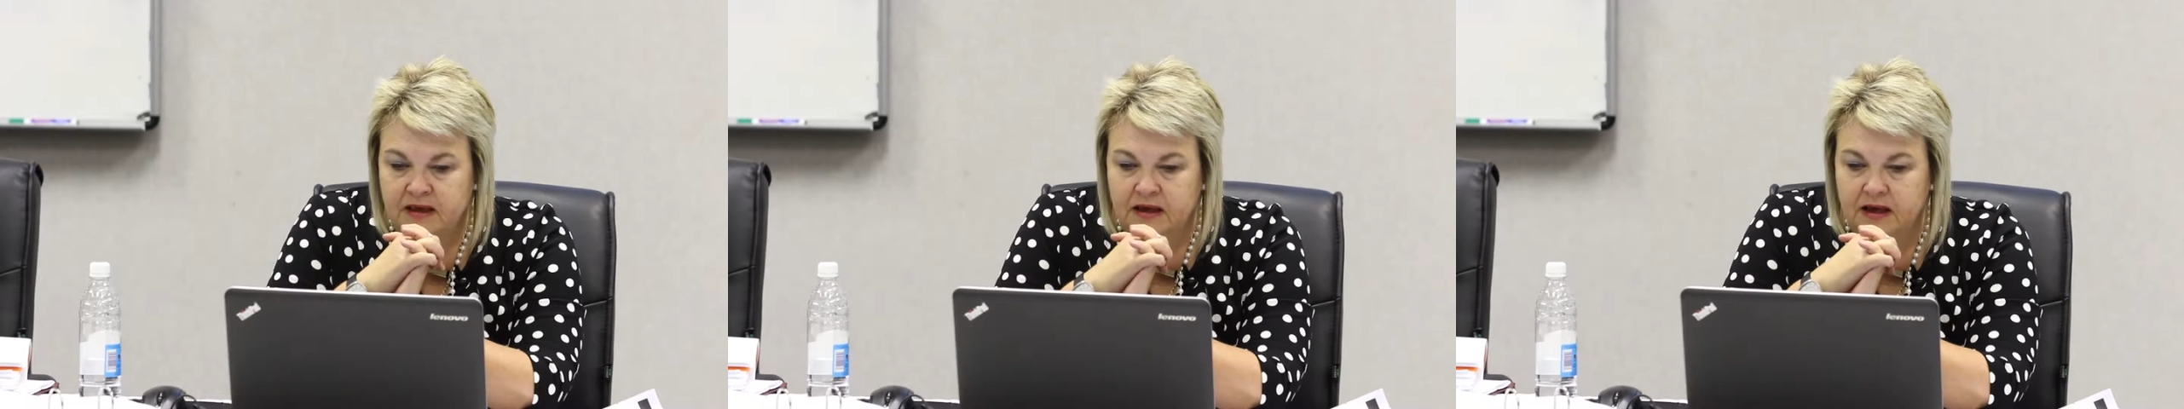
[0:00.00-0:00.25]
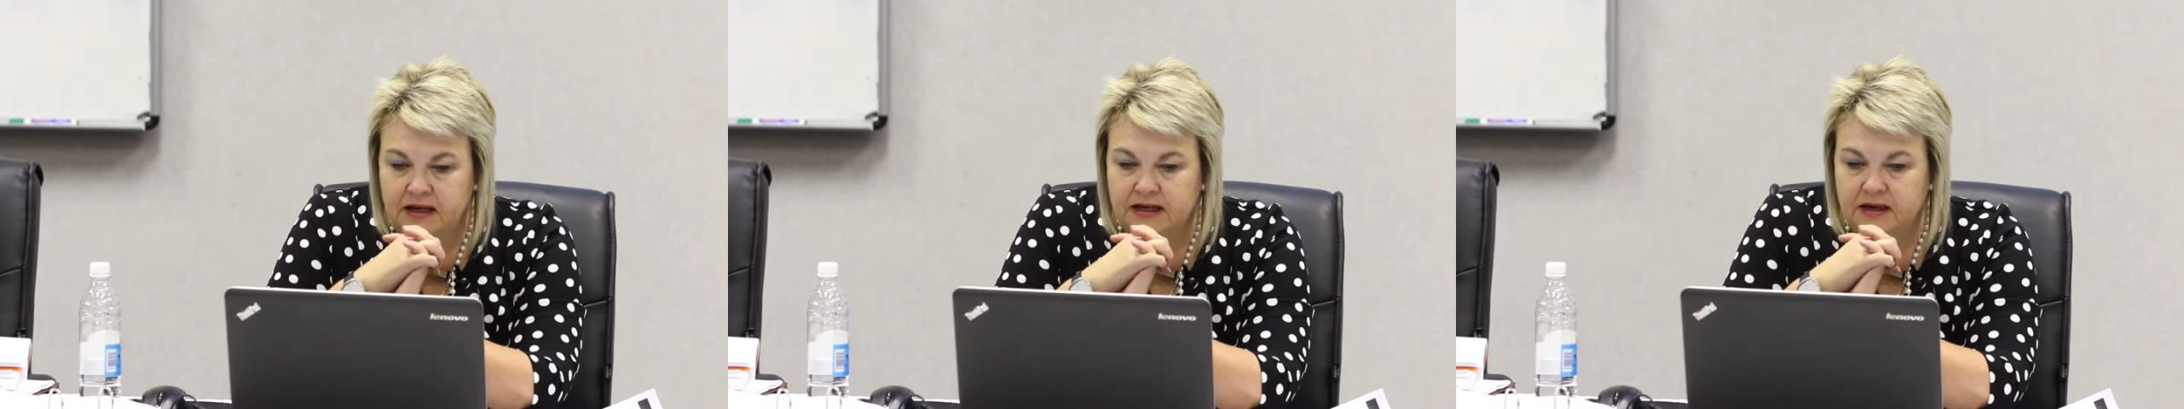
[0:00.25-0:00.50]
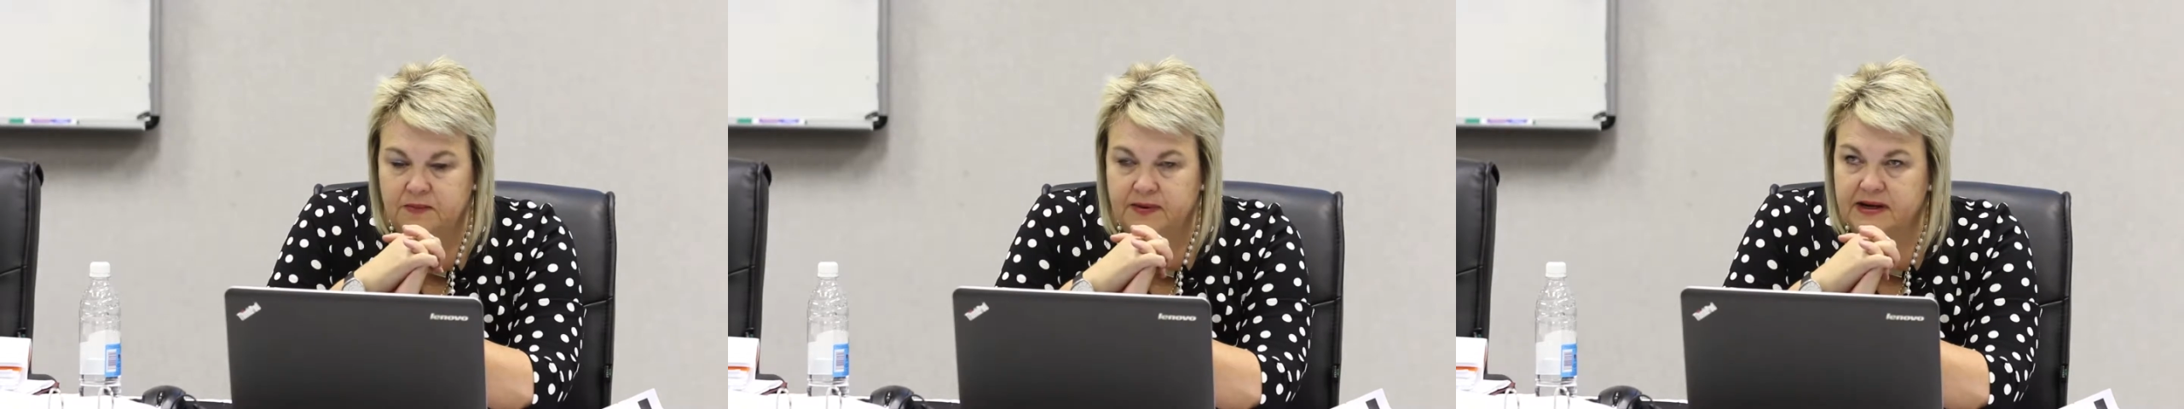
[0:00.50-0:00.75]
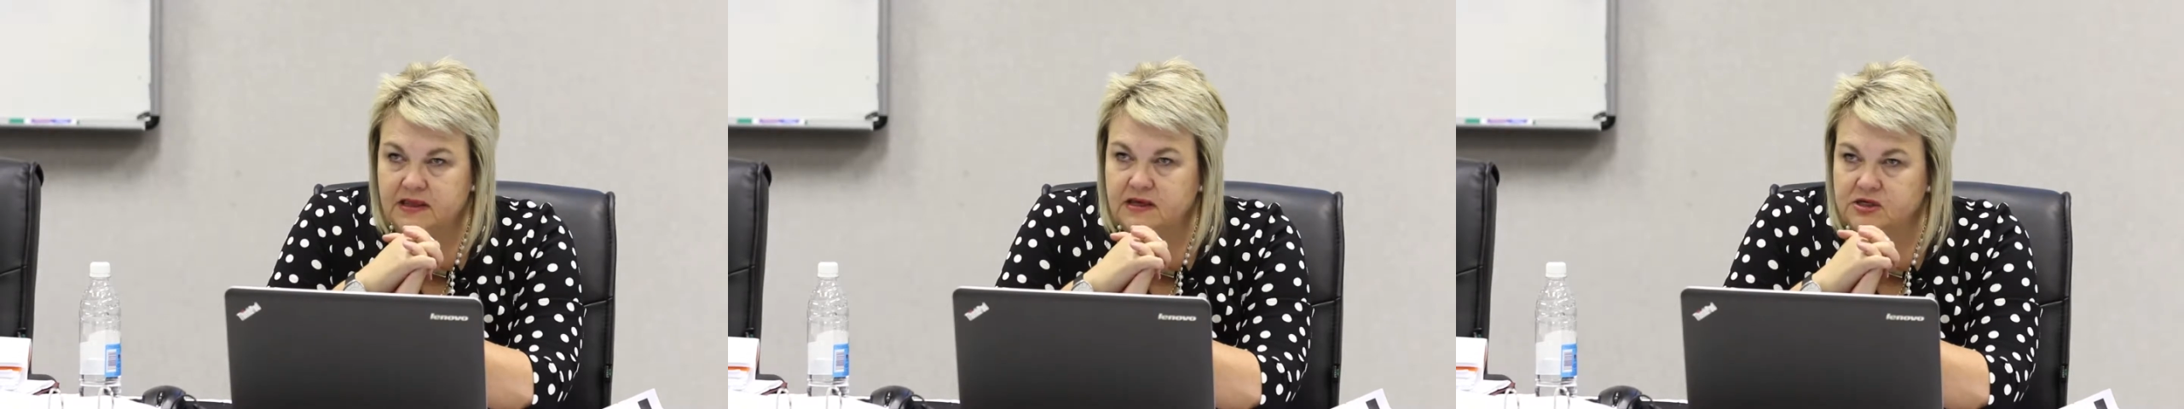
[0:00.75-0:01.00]
A legal
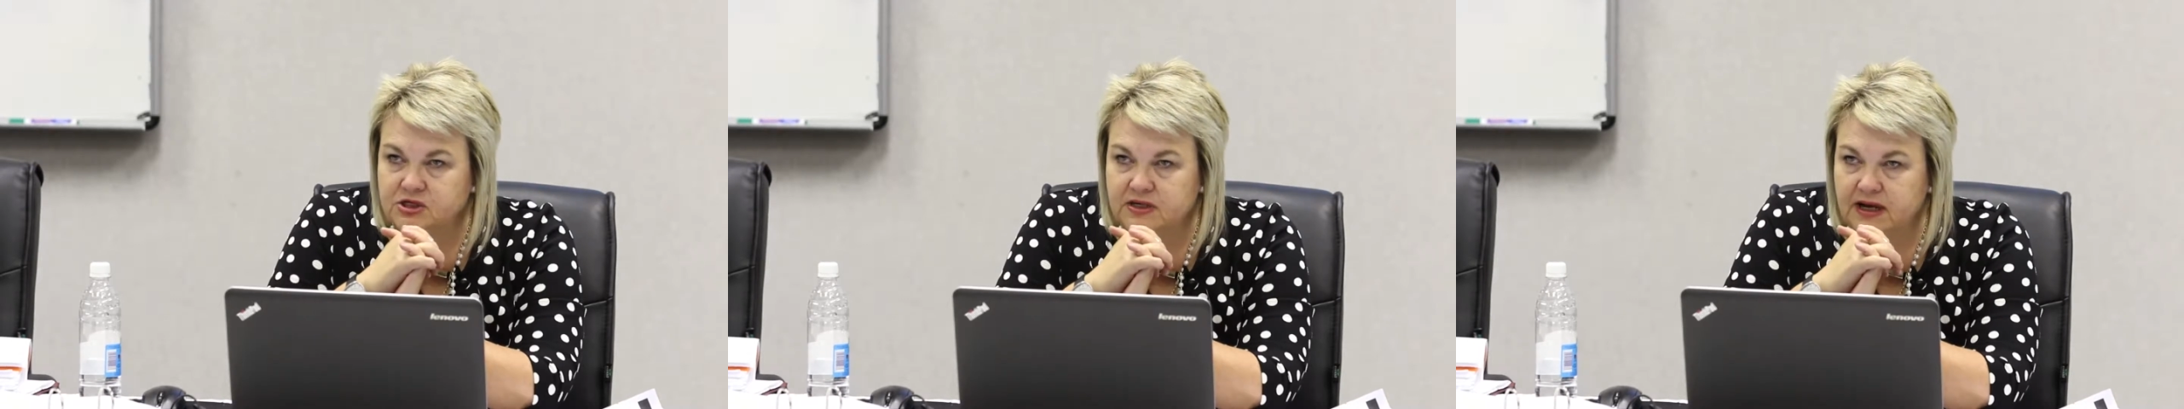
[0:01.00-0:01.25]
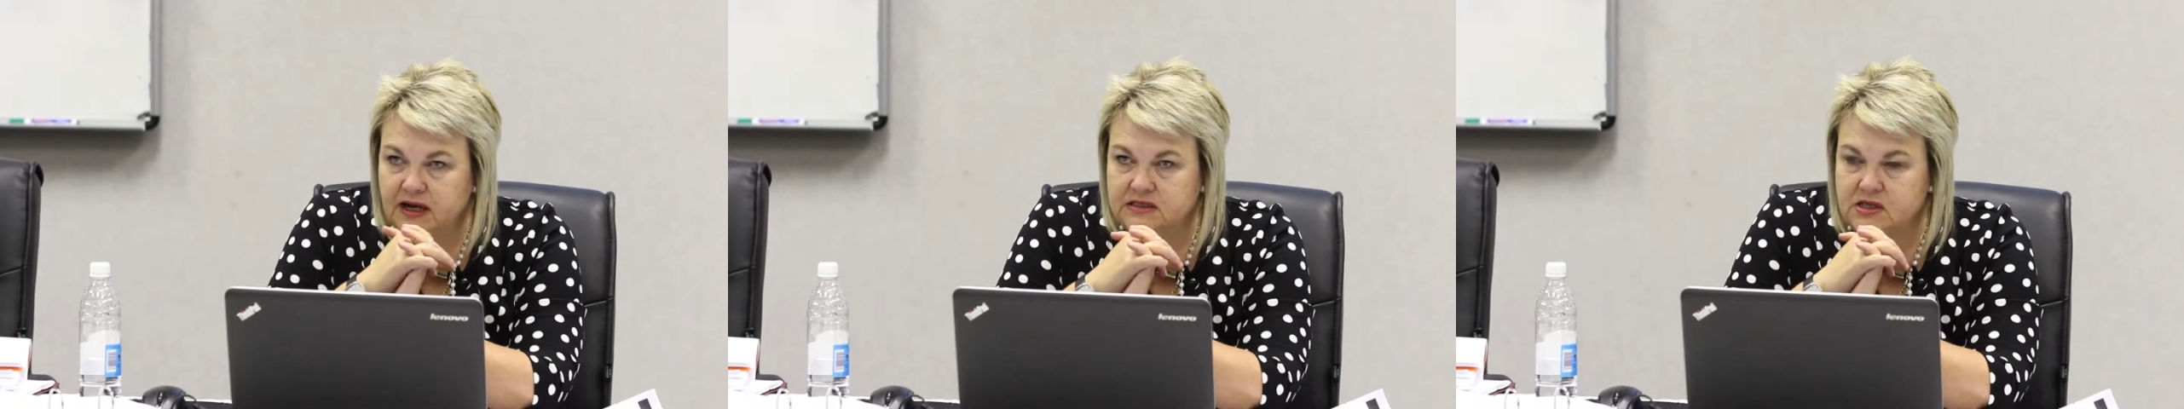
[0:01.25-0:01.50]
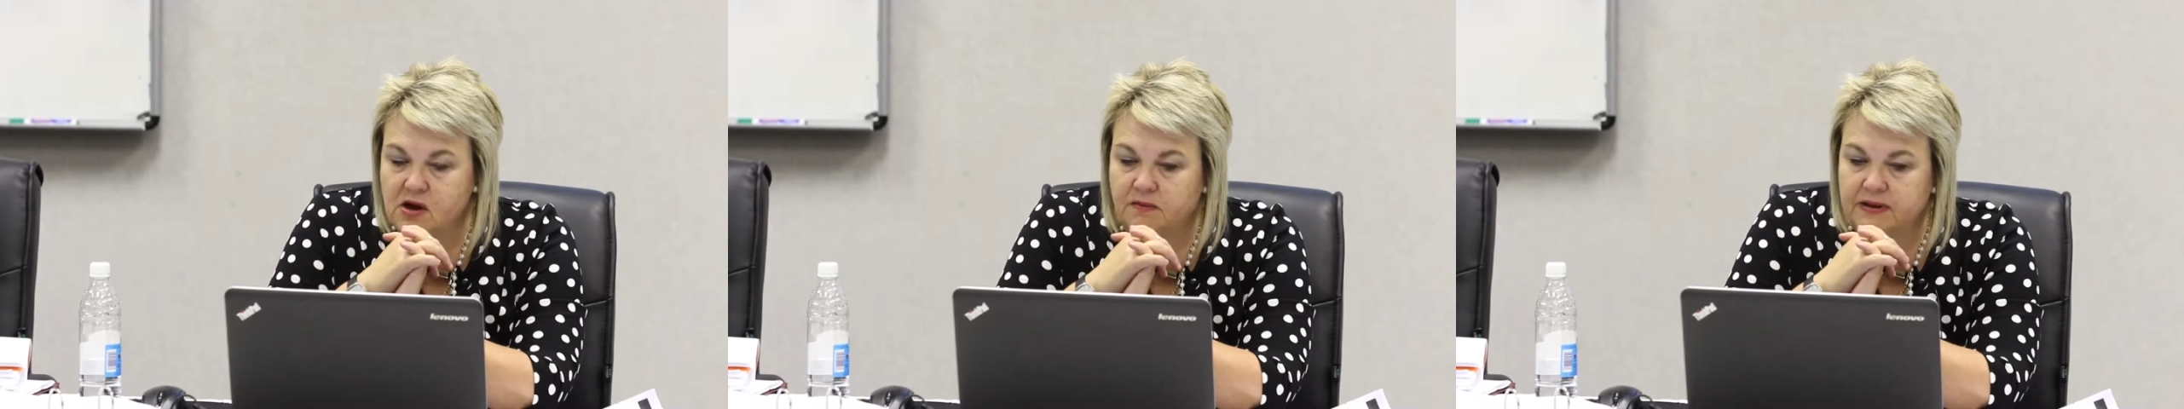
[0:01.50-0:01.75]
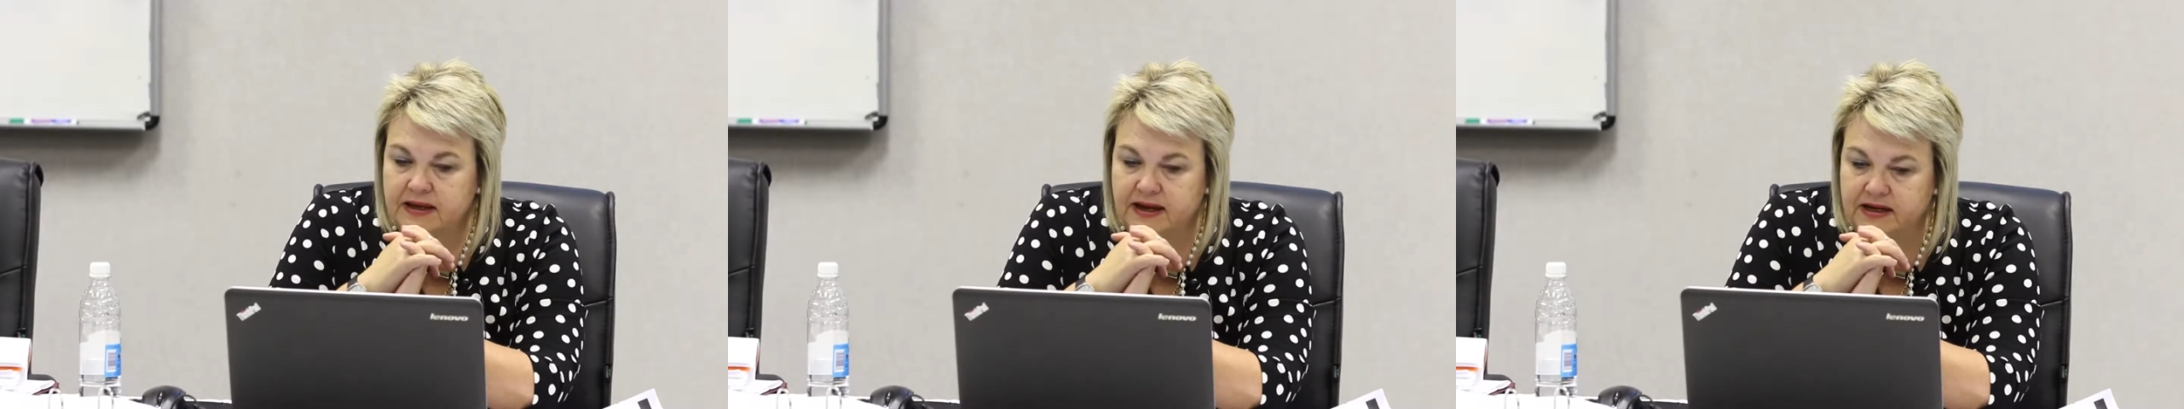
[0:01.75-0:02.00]
practitioner has the
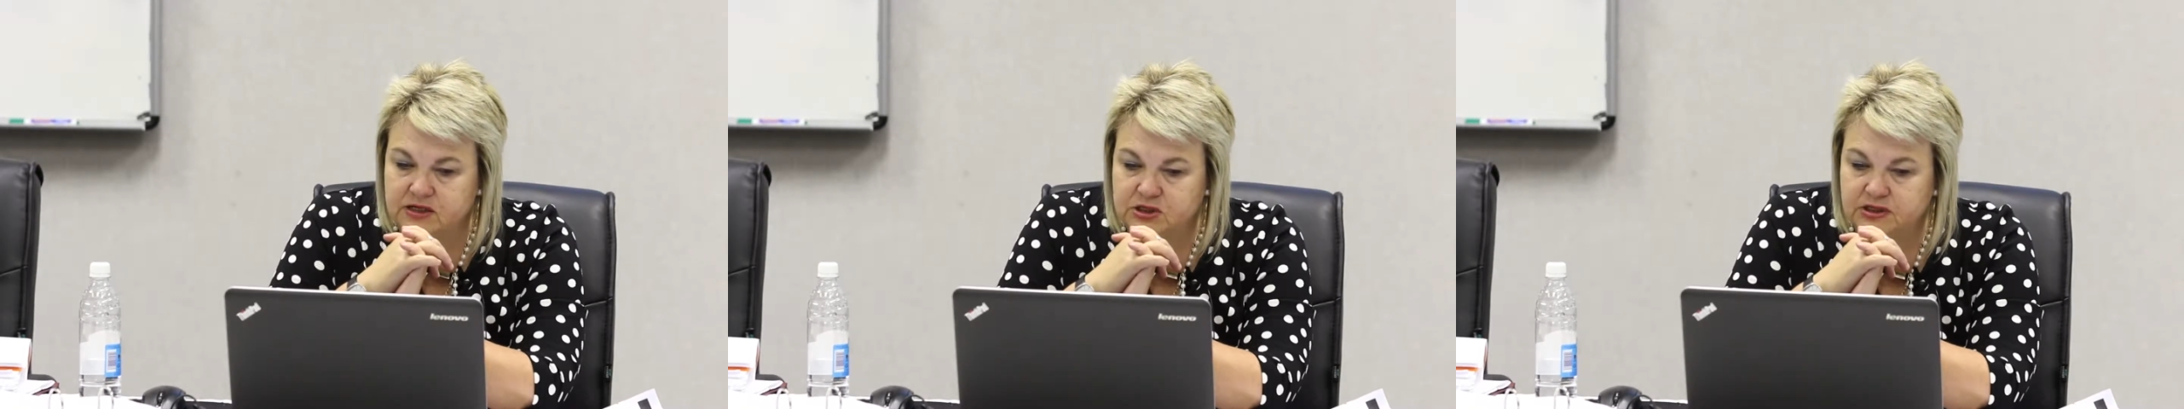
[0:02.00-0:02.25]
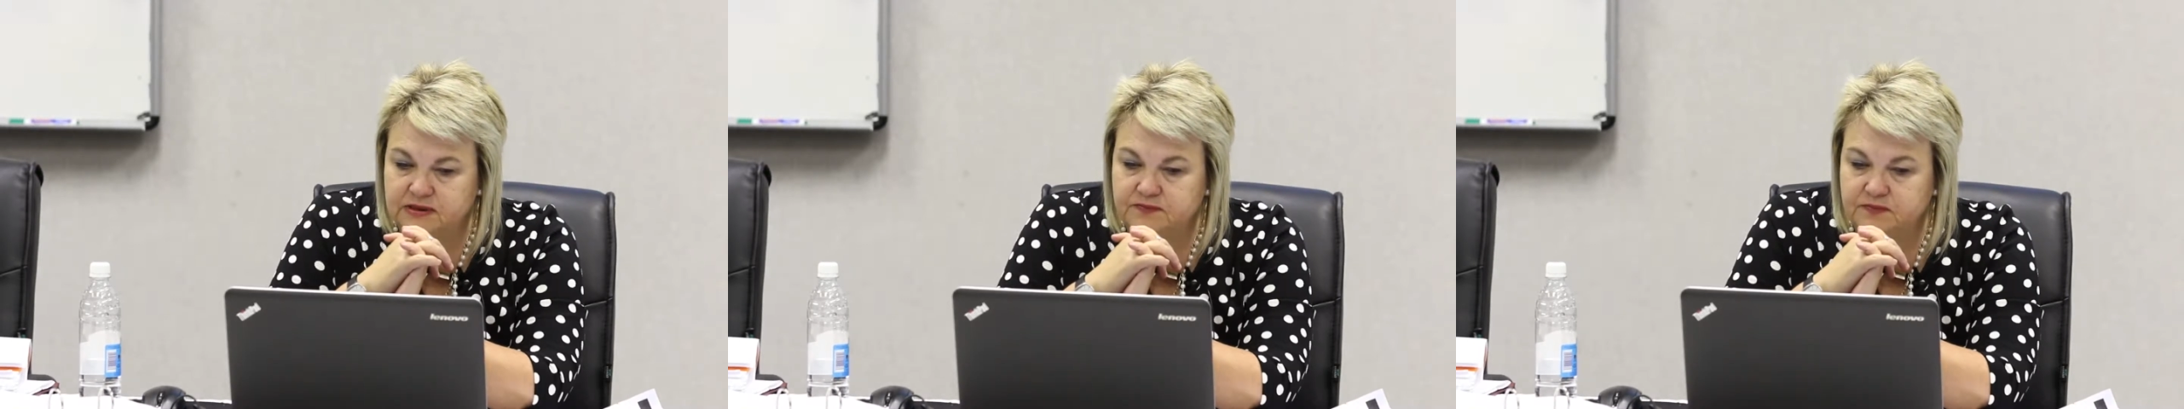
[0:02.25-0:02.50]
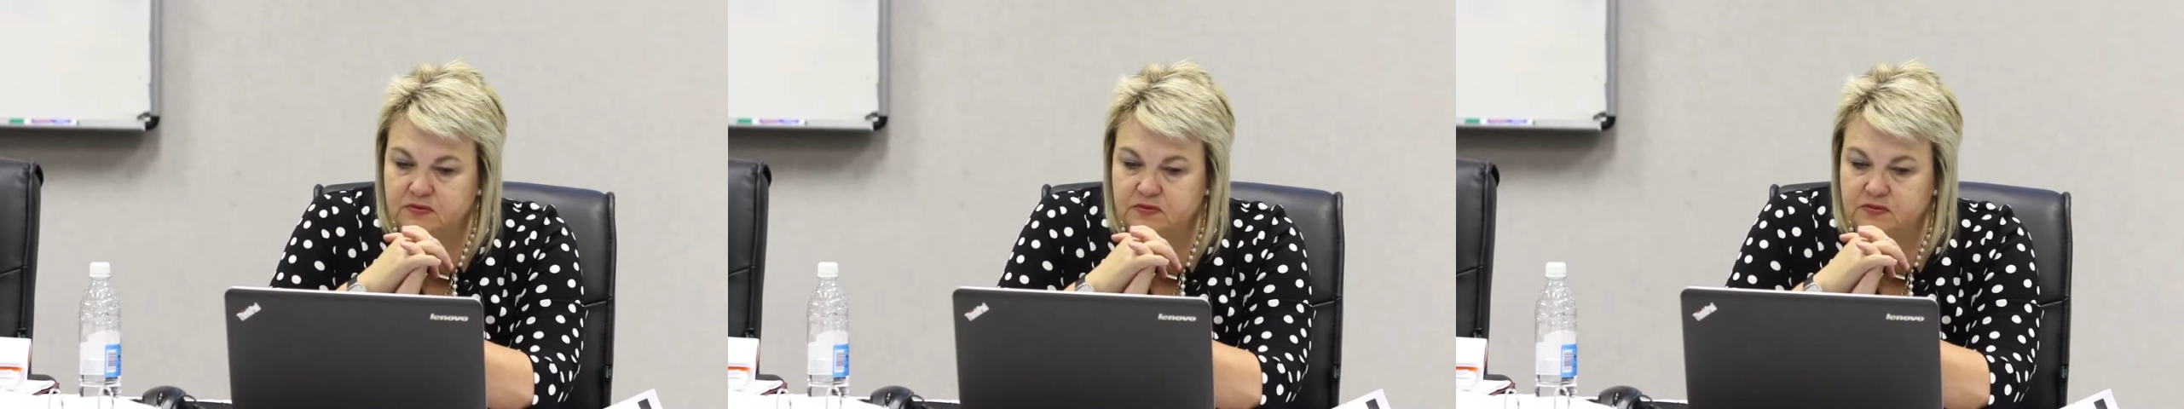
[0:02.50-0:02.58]
obligation